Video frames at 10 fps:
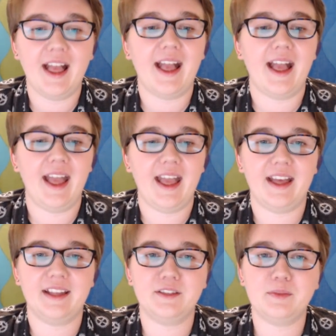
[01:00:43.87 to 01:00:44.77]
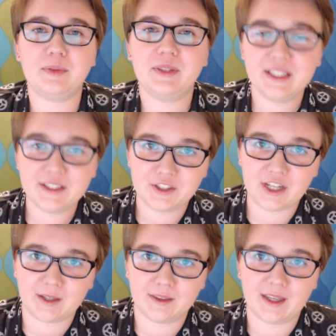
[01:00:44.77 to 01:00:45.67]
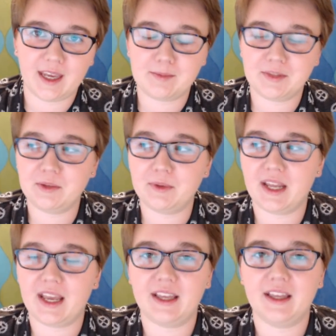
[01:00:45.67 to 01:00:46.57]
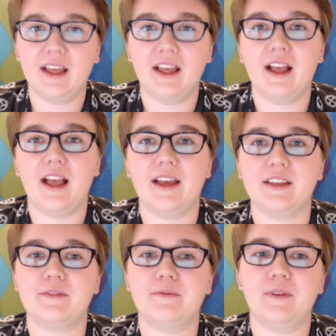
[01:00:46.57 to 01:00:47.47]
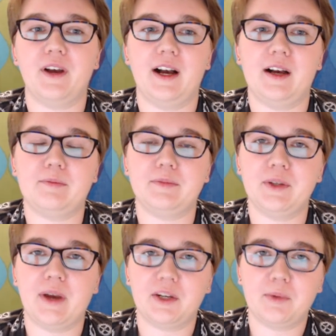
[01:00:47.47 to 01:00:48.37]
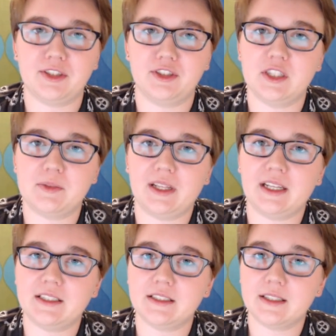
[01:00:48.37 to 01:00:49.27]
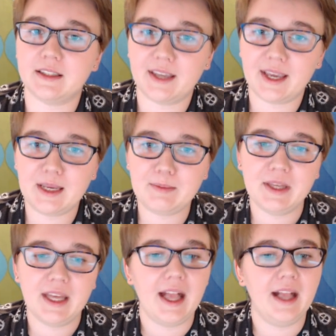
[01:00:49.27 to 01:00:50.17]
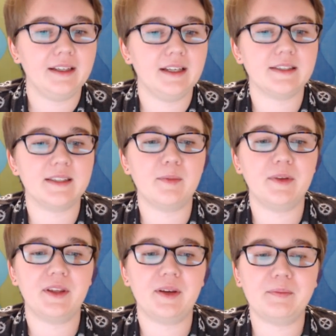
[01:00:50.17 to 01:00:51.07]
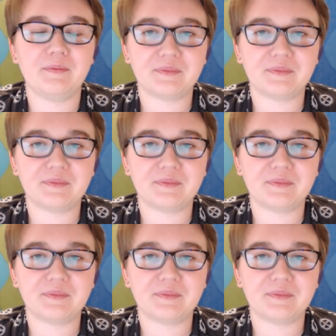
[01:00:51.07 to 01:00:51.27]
And please check the game Q&A if you had questions related to the game, because some of them